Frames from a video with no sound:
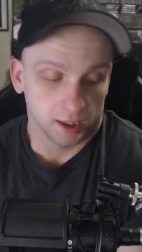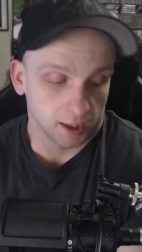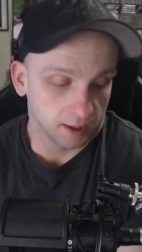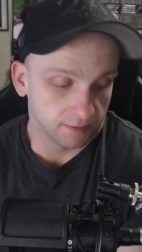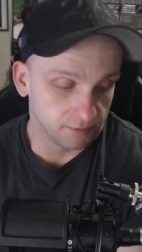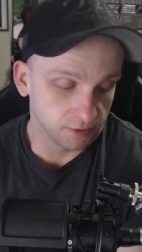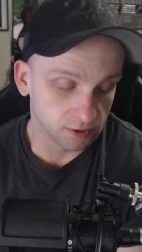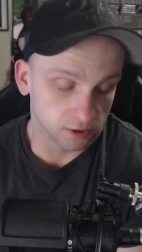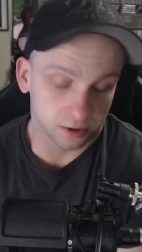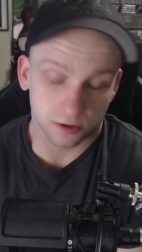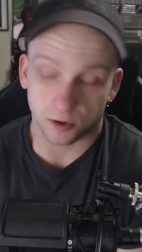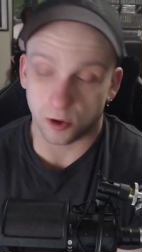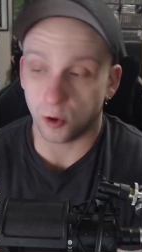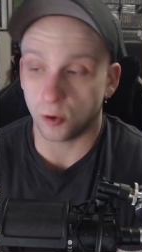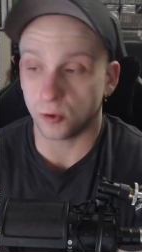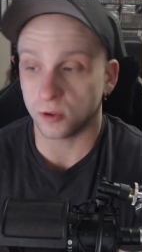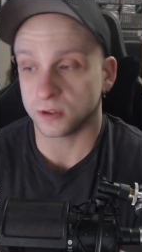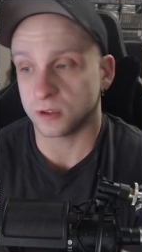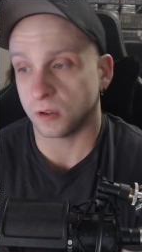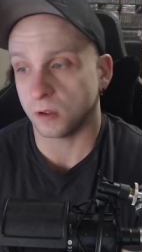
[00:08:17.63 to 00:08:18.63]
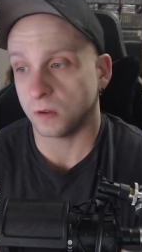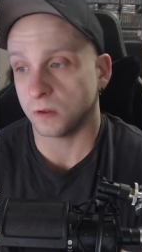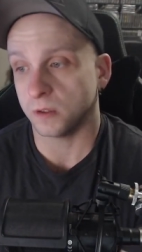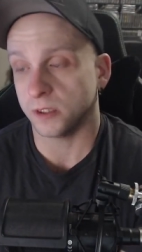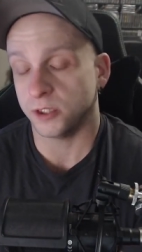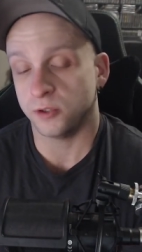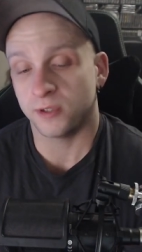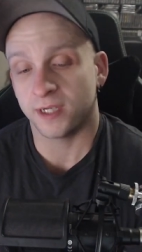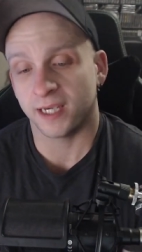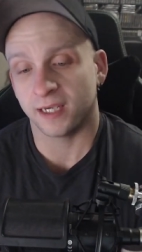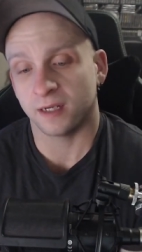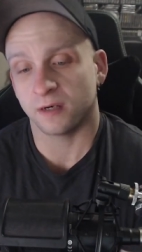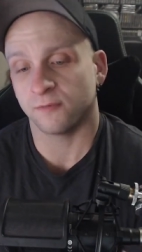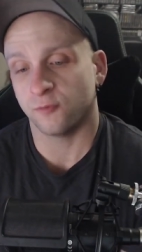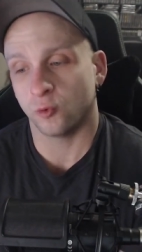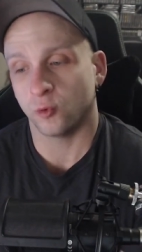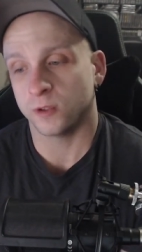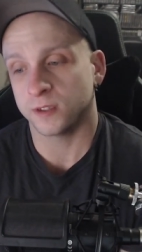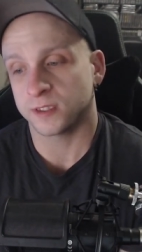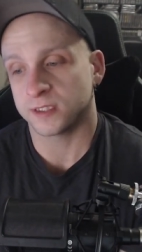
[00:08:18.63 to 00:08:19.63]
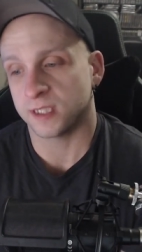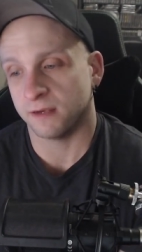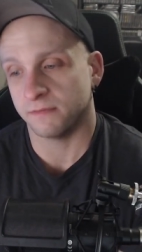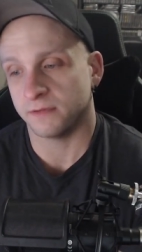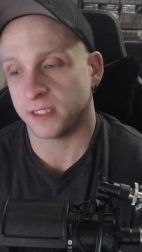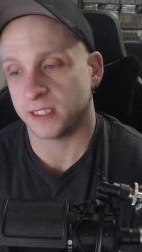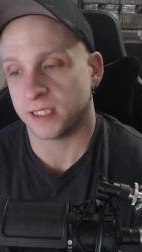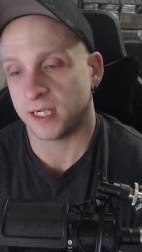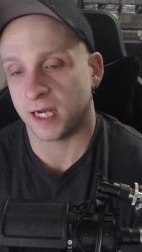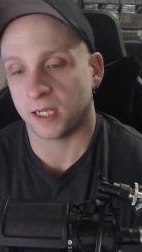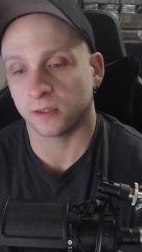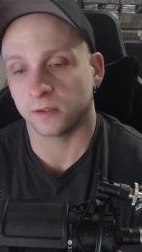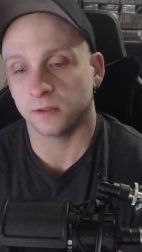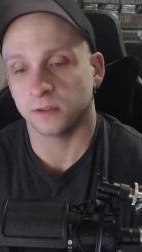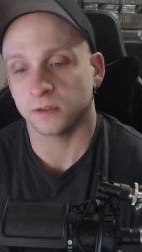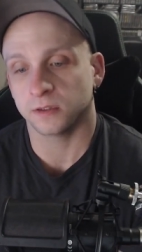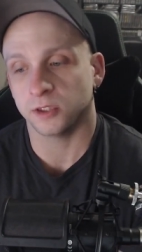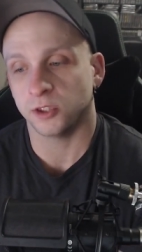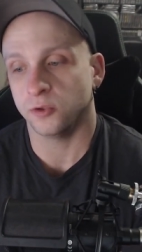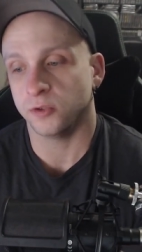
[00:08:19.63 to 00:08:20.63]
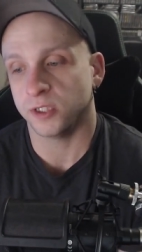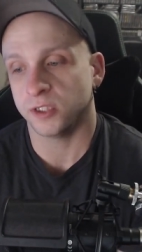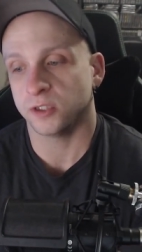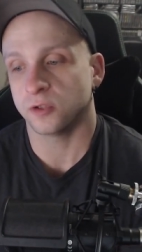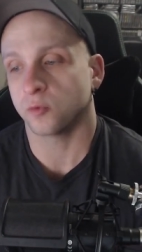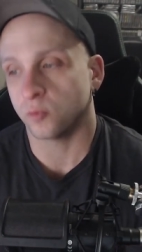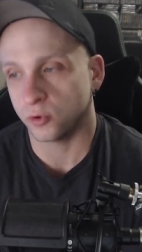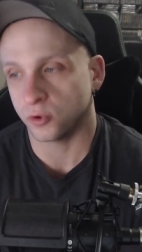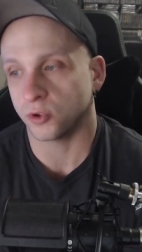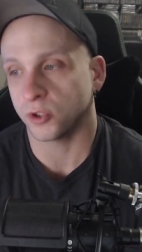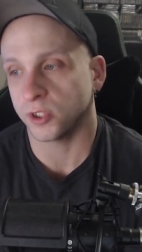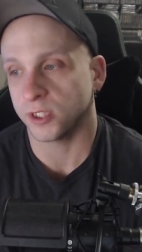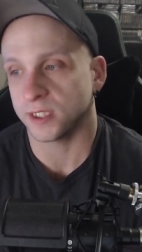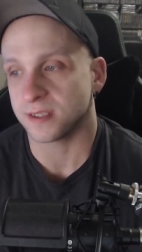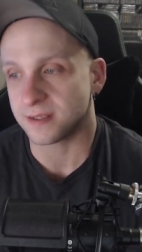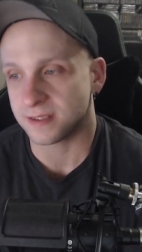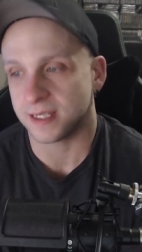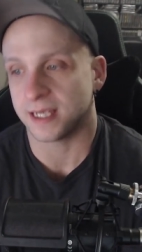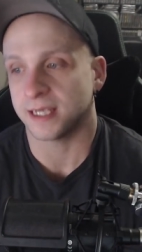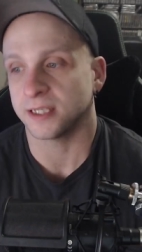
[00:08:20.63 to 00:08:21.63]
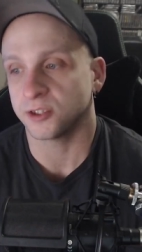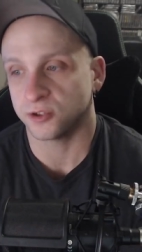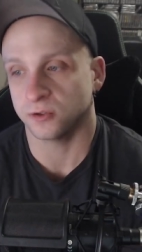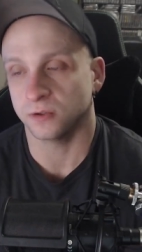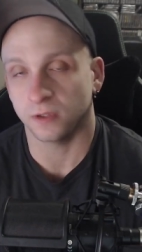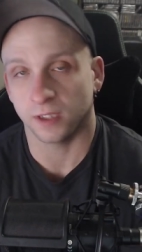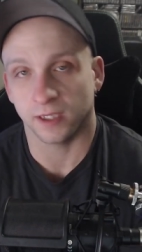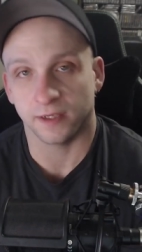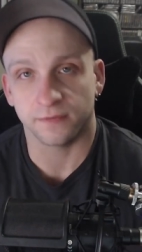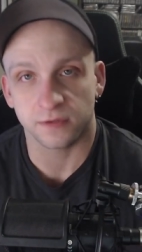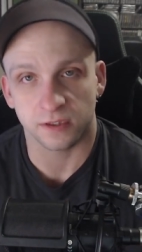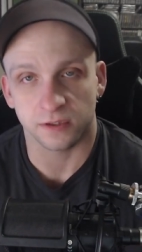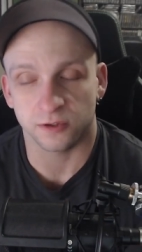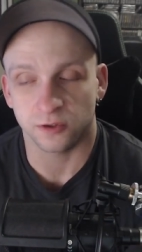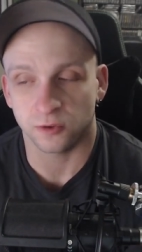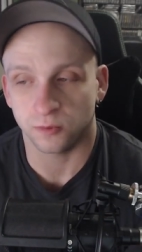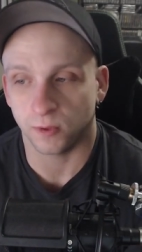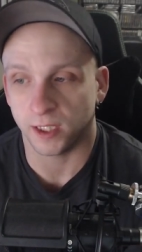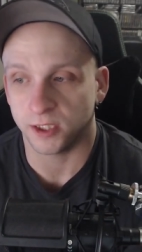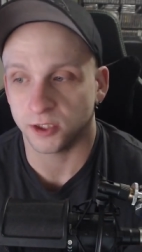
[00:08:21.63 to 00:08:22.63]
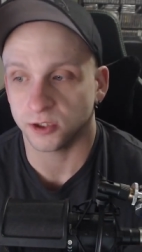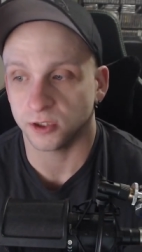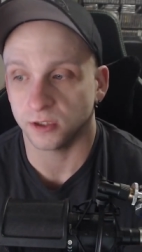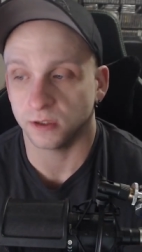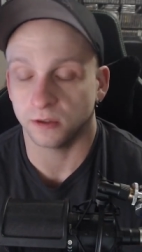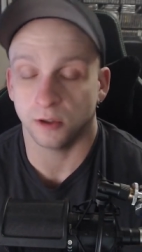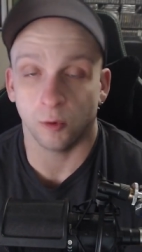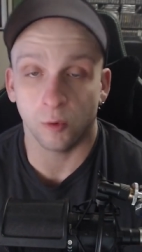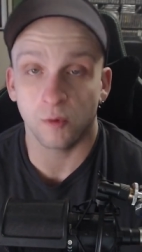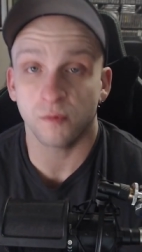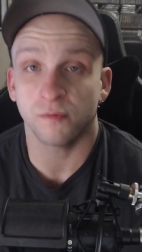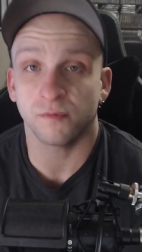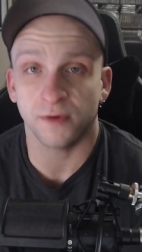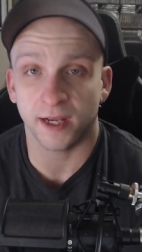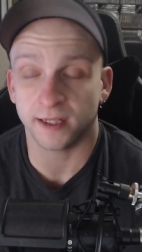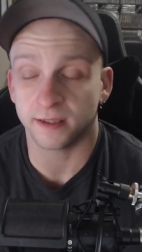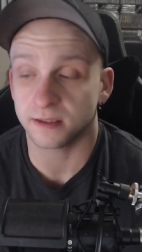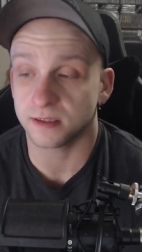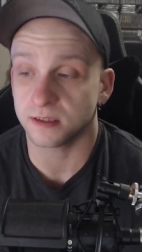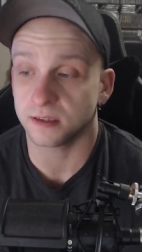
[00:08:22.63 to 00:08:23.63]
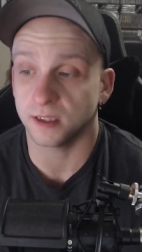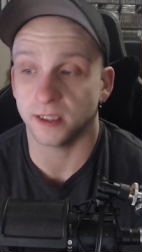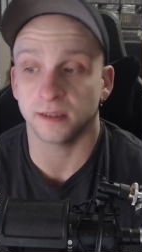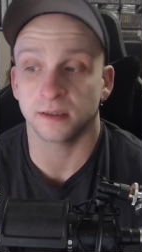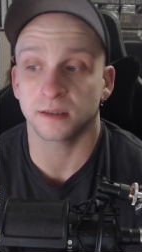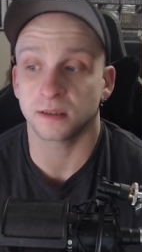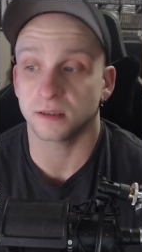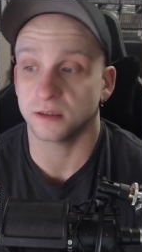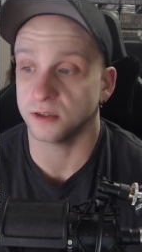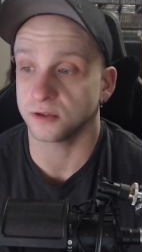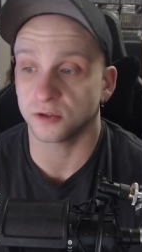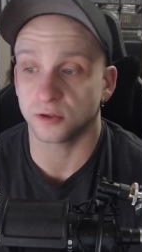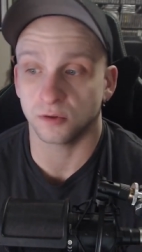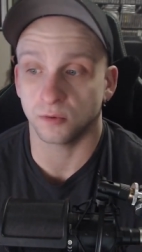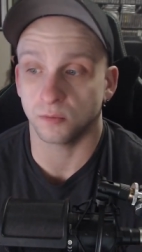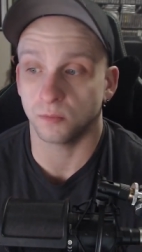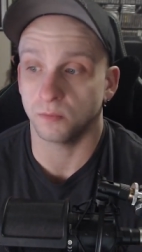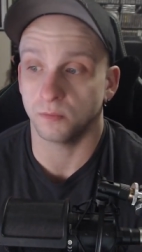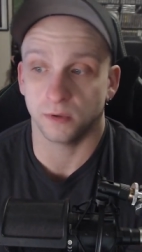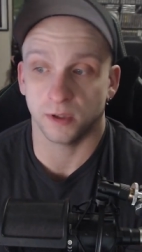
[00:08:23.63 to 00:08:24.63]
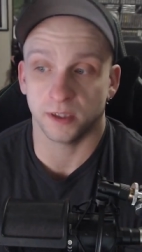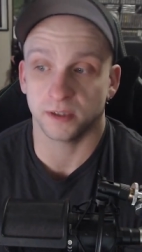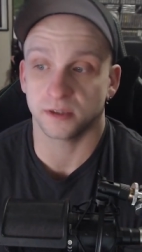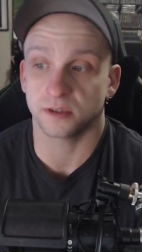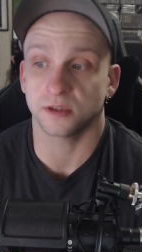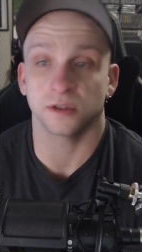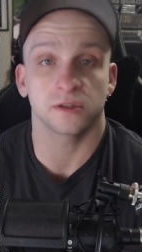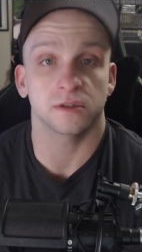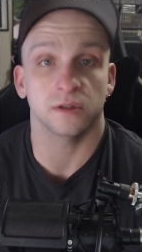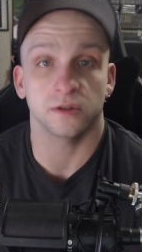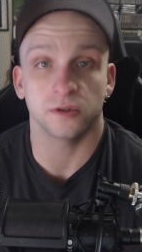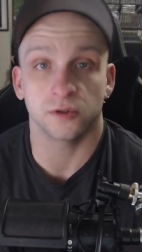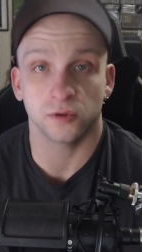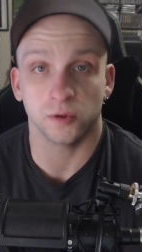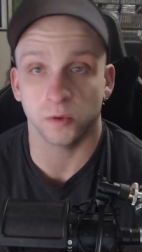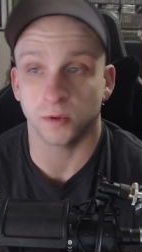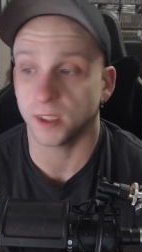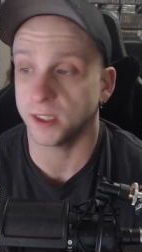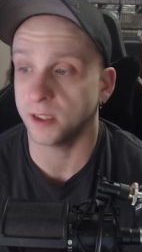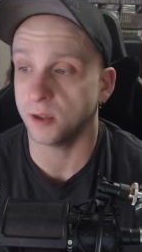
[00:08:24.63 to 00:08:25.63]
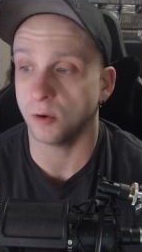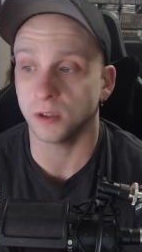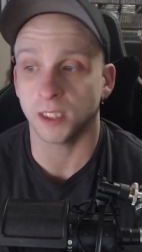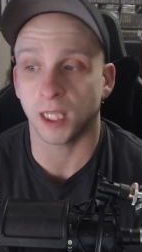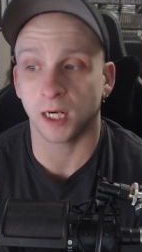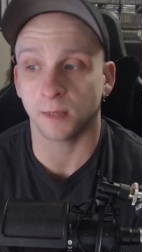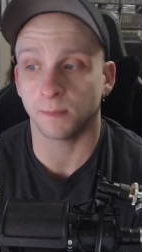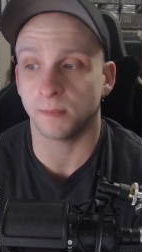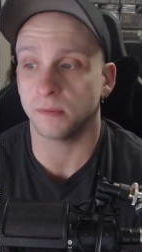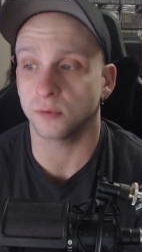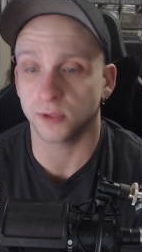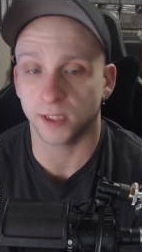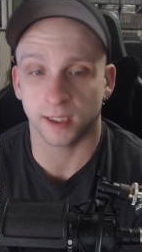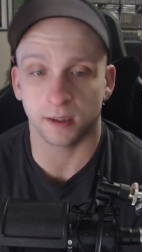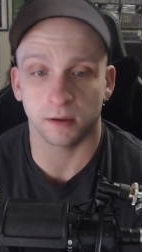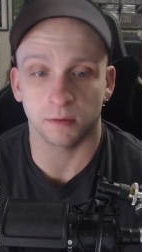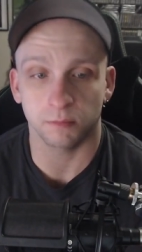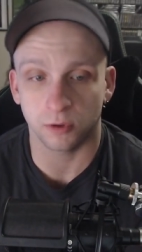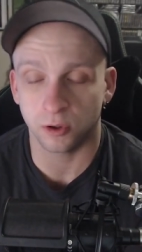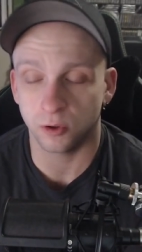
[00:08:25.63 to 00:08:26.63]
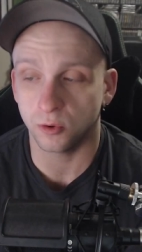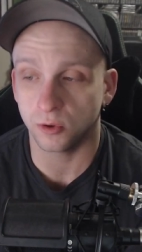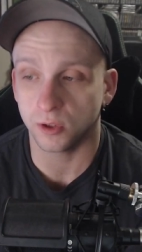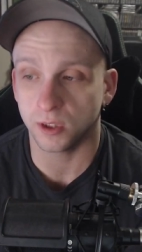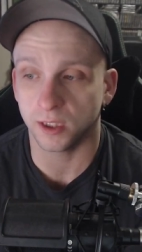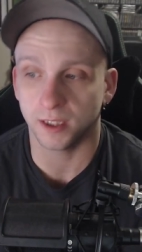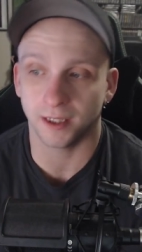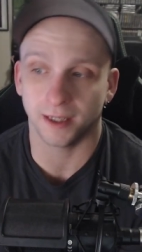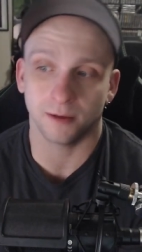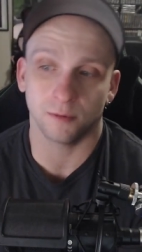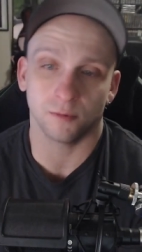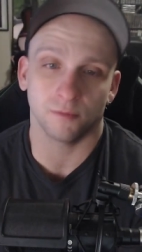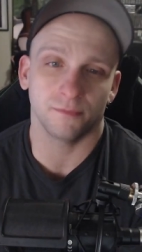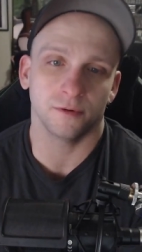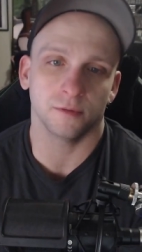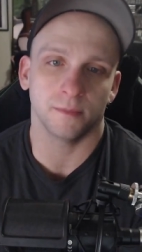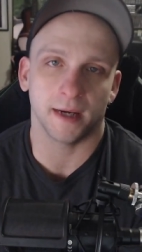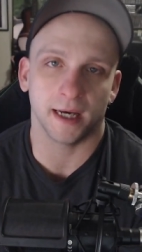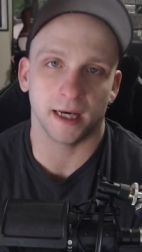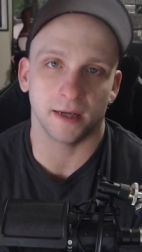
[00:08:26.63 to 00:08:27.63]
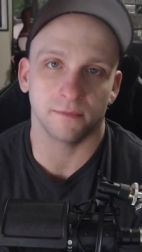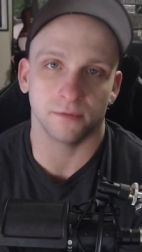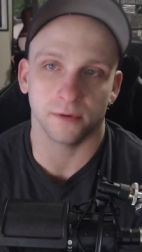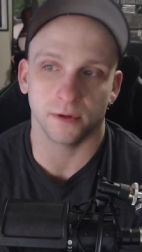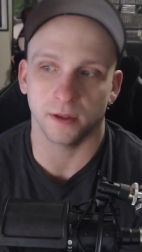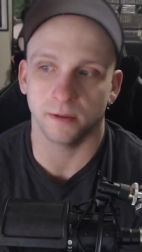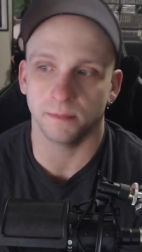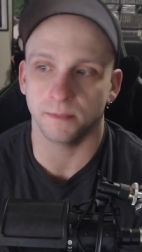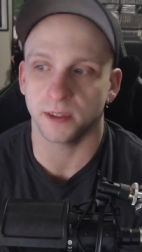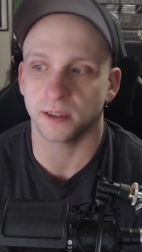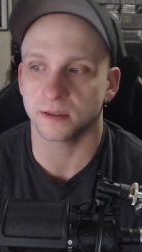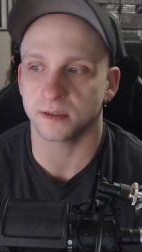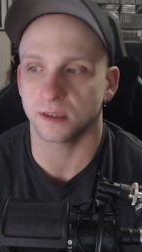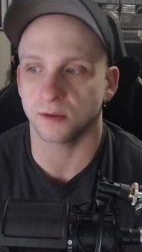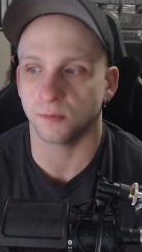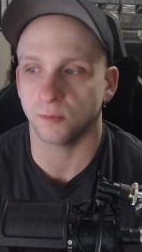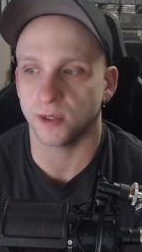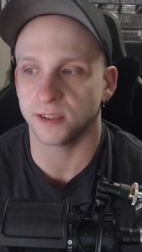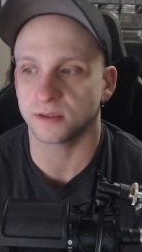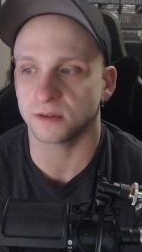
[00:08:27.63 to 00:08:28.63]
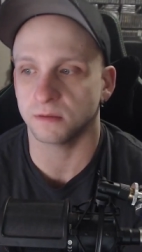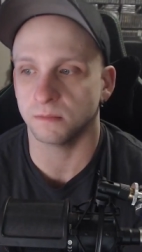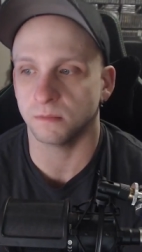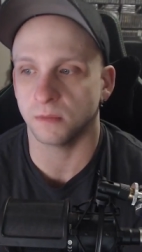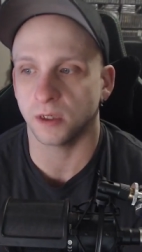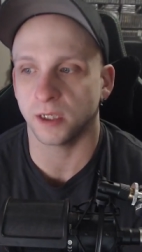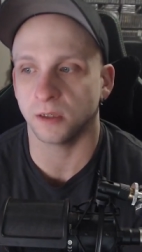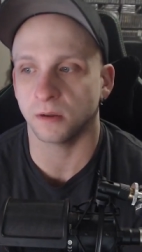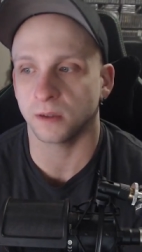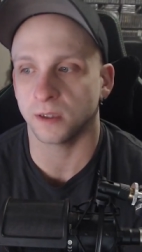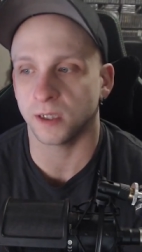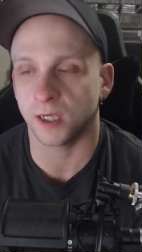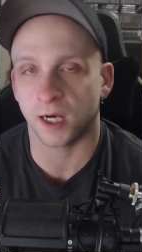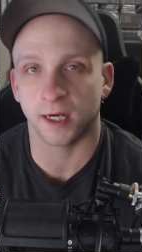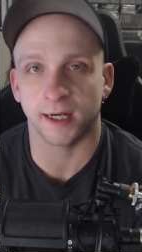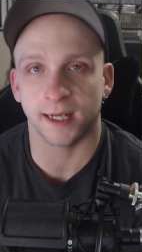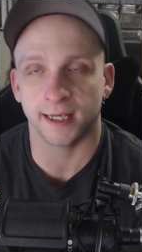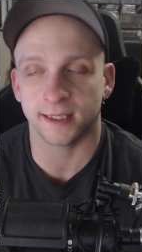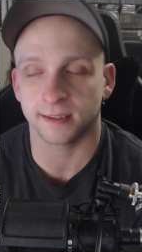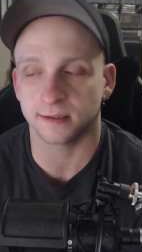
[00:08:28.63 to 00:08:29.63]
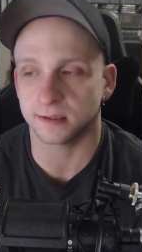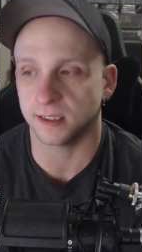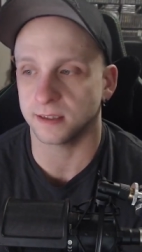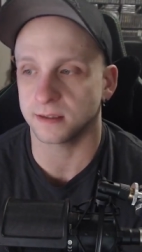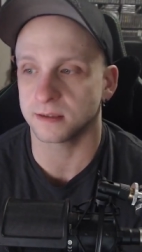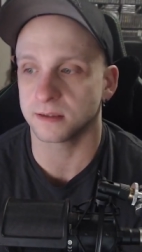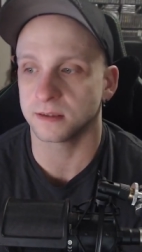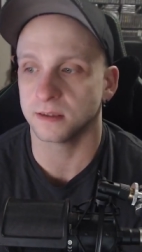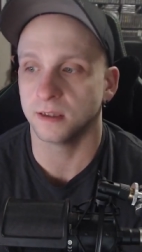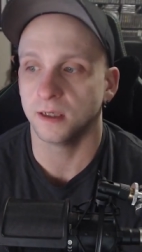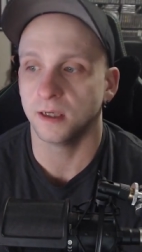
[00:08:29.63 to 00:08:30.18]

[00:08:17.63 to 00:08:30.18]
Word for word: if you're a grown adult and you can't afford $70, you need to really assess your life situation. No offense, it's just a, it's just the truth. I know a lot of people that are broke and I don't feel bad for them because they waste their money on non-assets